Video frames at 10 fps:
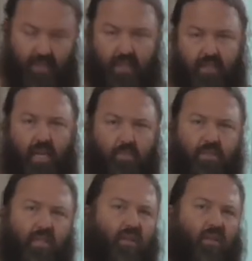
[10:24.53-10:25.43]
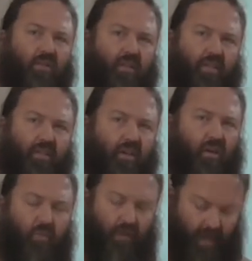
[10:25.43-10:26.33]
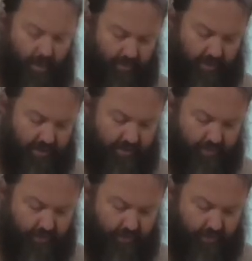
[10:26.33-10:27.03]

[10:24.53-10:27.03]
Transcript: and that's absolutely not what happened.